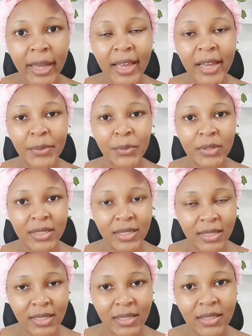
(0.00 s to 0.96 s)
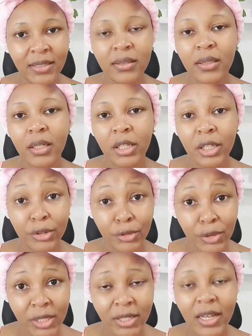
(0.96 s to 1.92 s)
updated skincare
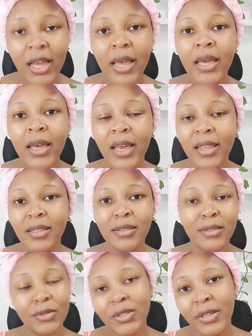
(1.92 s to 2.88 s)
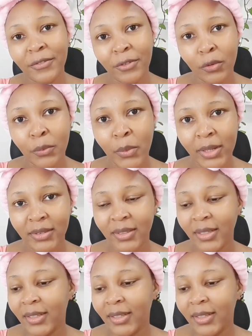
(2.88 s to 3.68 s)
routine, and this is not a vlogmas.